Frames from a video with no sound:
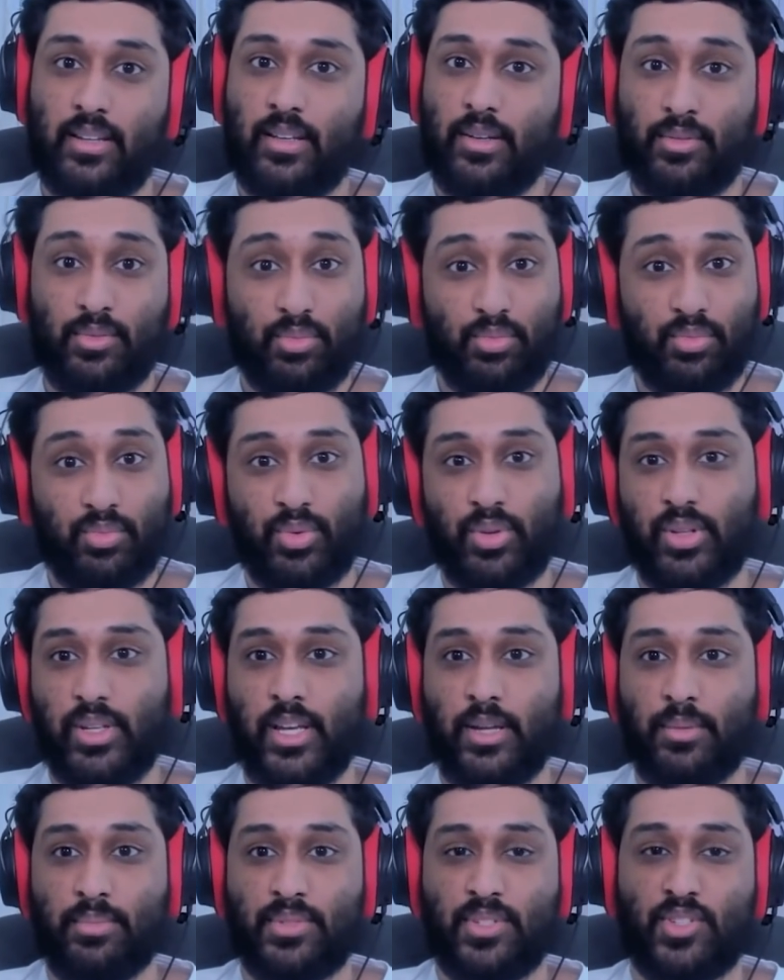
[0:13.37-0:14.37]
It really
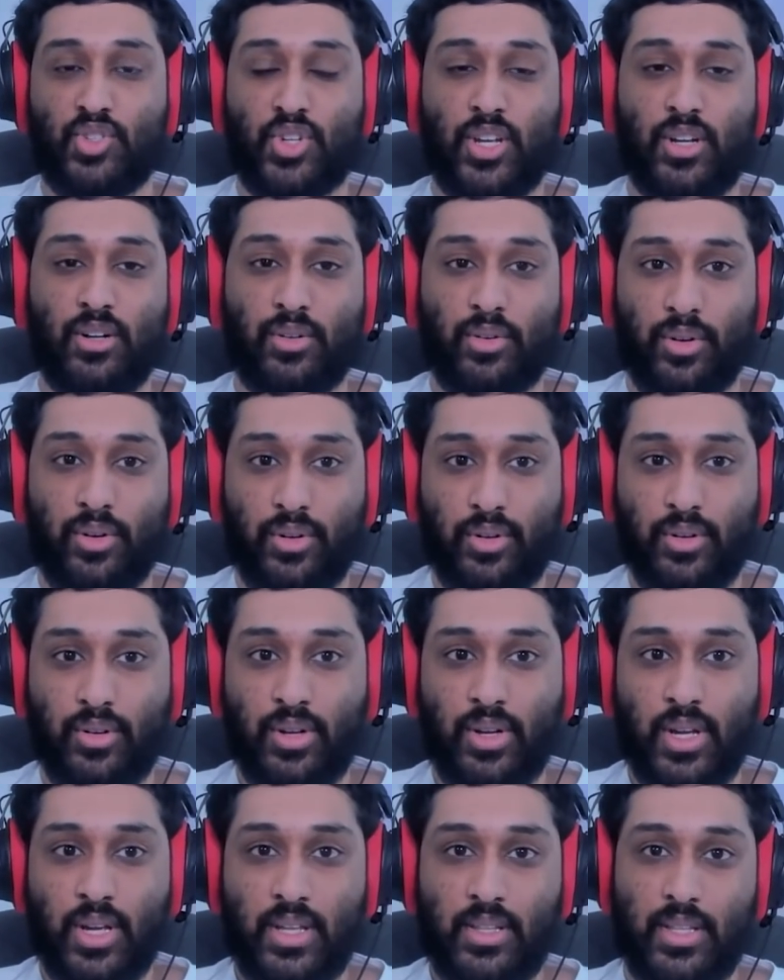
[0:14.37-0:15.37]
helps the channel grow.
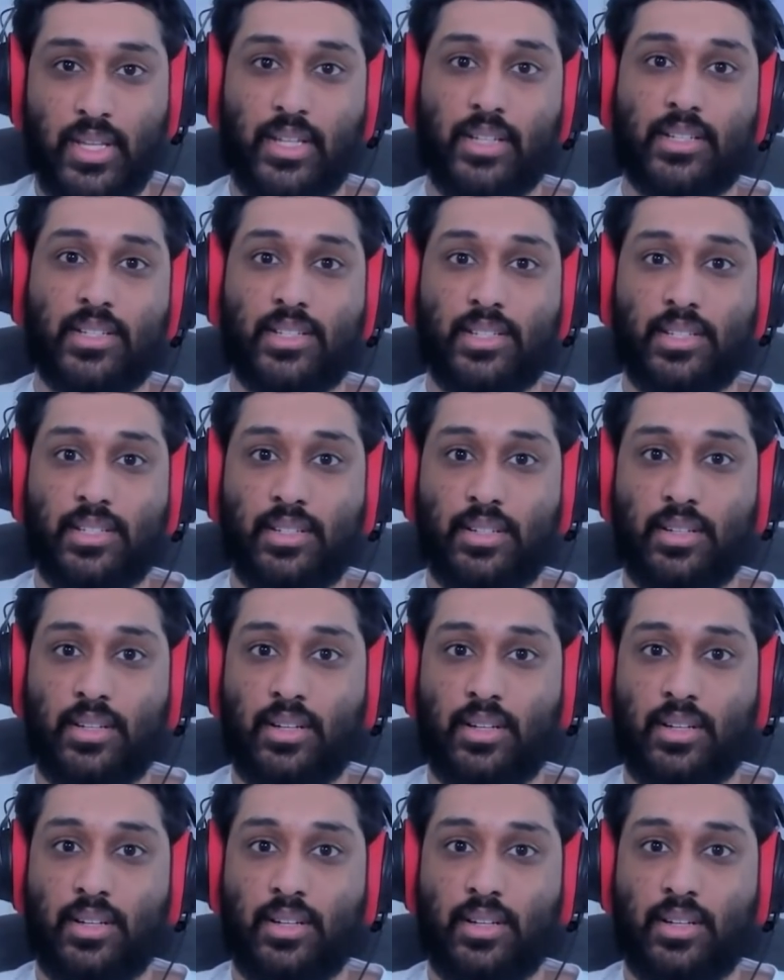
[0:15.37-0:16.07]
Thanks.